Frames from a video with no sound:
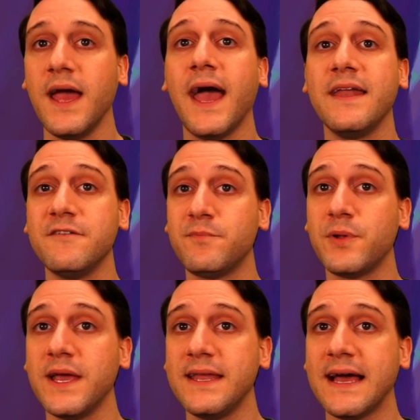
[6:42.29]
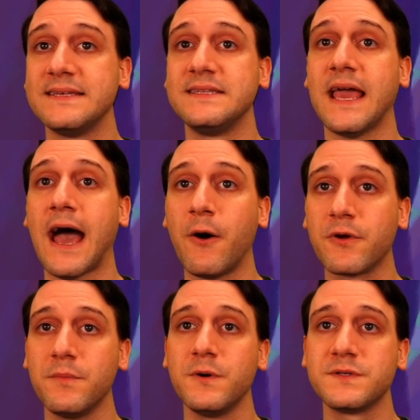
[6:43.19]
and if played as the
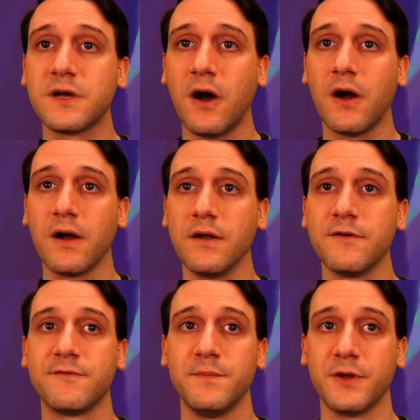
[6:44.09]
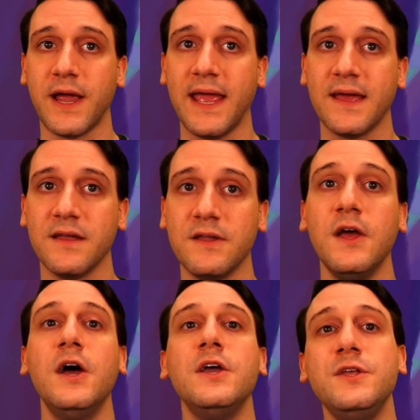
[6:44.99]
outermost card from your hand,
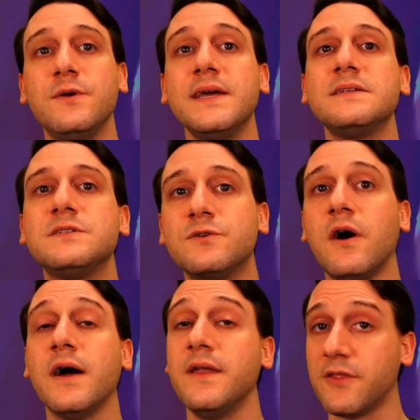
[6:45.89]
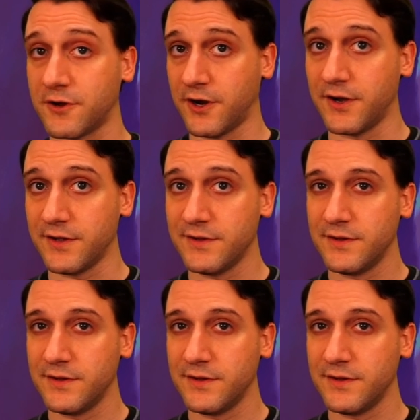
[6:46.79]
you get to draw another card.